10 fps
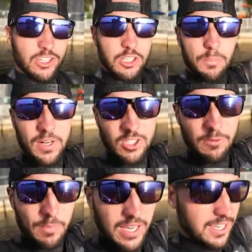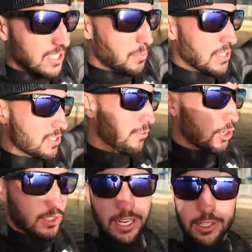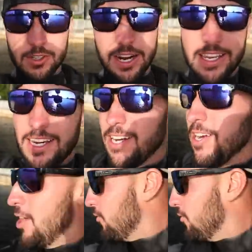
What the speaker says: There's a bunch of big expensive hotels right here.